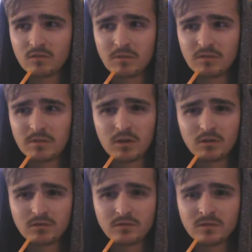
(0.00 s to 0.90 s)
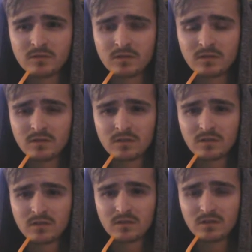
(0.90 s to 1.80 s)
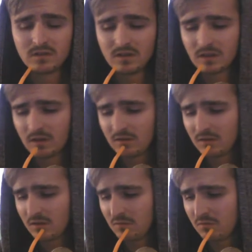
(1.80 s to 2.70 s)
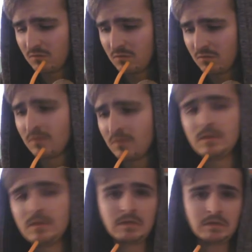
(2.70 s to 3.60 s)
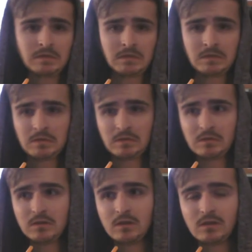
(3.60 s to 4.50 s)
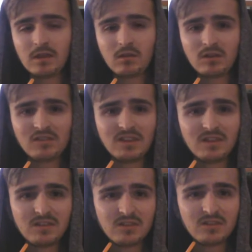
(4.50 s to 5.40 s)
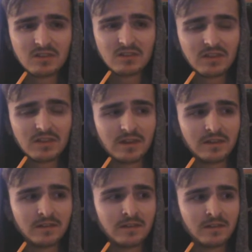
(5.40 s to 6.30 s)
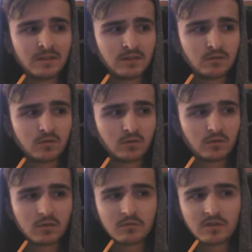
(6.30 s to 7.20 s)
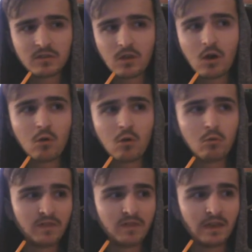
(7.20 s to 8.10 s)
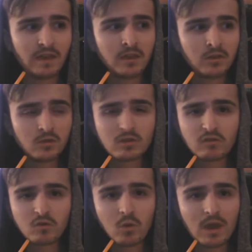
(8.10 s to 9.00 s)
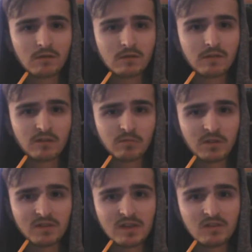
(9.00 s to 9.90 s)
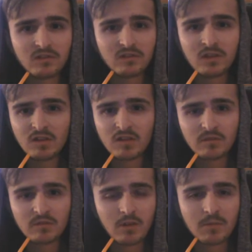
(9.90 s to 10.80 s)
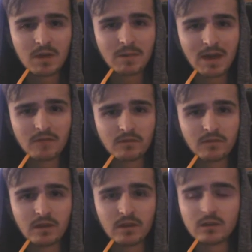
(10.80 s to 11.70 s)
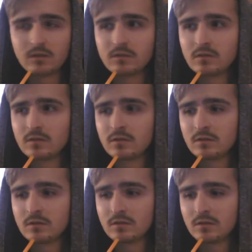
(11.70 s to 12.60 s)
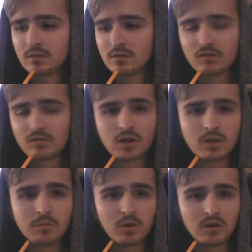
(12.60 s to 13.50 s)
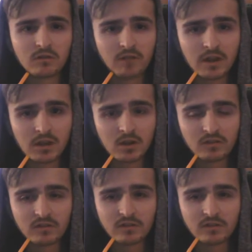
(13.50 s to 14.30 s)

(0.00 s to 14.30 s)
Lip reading: You know, you didn't consider that. If you're a doctor, you're going to consider the whole thing, not just your area of expertise. You're supposed to know a bit about everything, you know? They're just looking at a book and find the answer. Like half of them do.